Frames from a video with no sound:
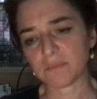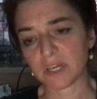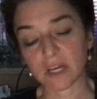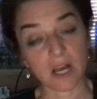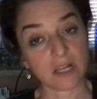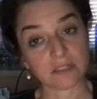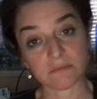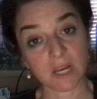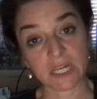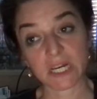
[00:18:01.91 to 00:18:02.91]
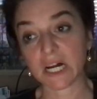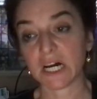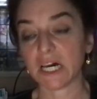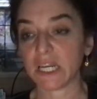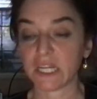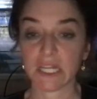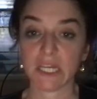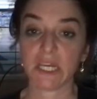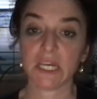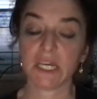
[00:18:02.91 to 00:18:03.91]
because my God,
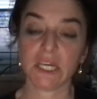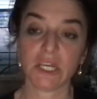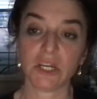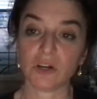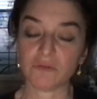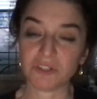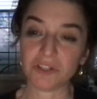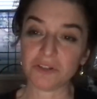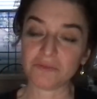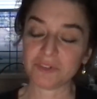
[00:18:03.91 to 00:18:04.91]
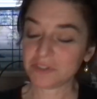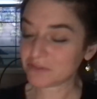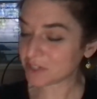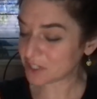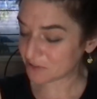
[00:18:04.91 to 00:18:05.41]
when you reach